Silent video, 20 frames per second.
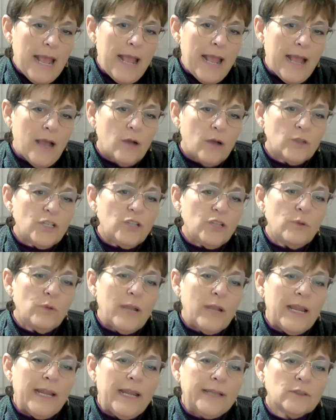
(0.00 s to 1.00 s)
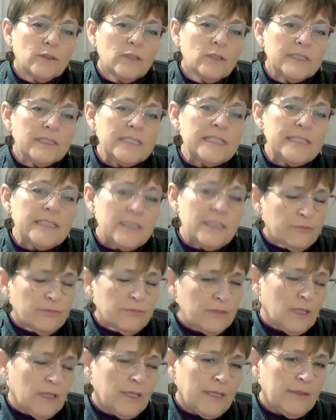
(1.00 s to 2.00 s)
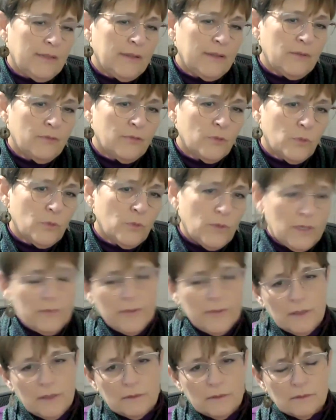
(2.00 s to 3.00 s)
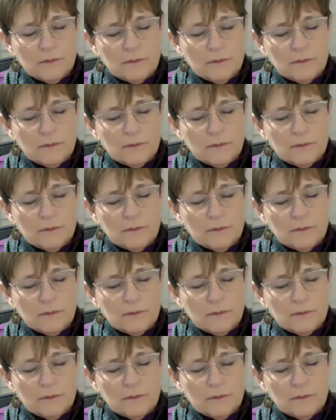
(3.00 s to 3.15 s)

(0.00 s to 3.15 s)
how do you handle it differently than for weaving?